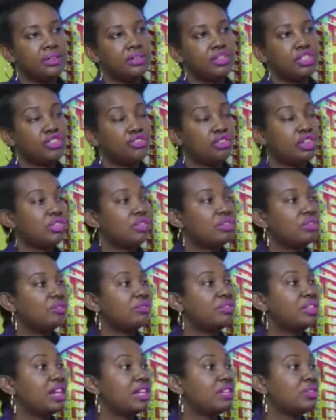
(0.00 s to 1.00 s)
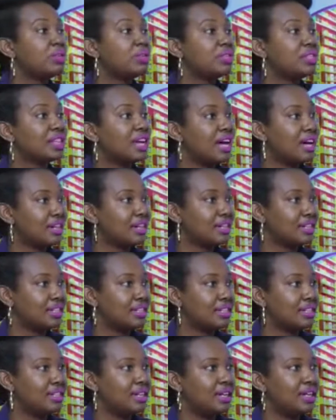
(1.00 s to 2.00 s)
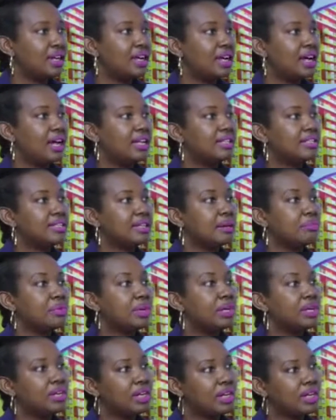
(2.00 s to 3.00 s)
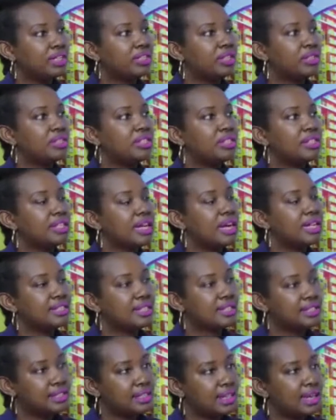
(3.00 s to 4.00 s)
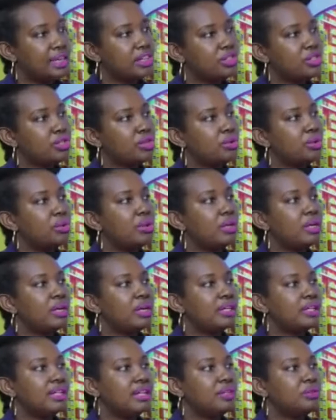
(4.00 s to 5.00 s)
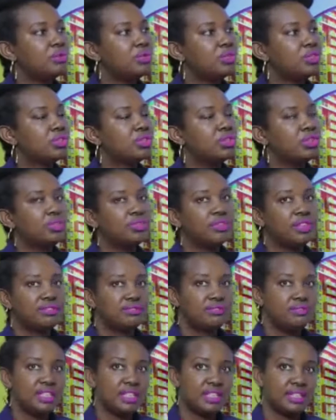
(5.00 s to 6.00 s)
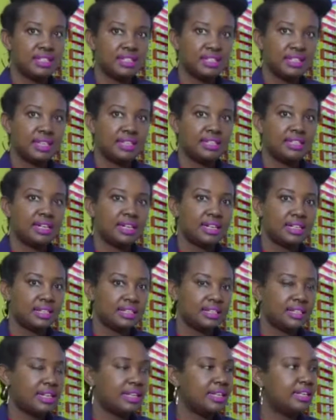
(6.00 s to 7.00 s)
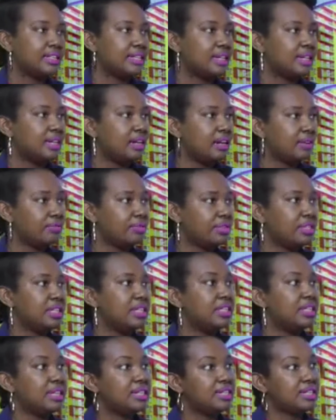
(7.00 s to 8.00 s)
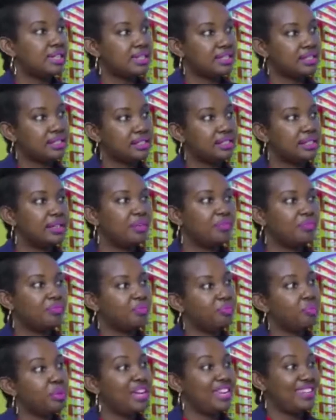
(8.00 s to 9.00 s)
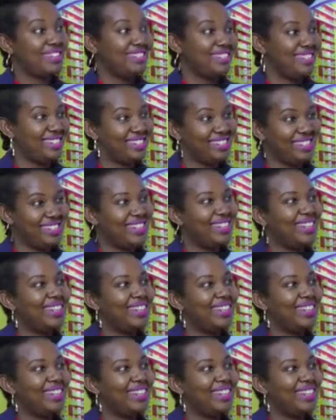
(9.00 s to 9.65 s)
Registration of Titles Act has some regulations, has a schedule that will show you the fees, the taxes and everything that is paid.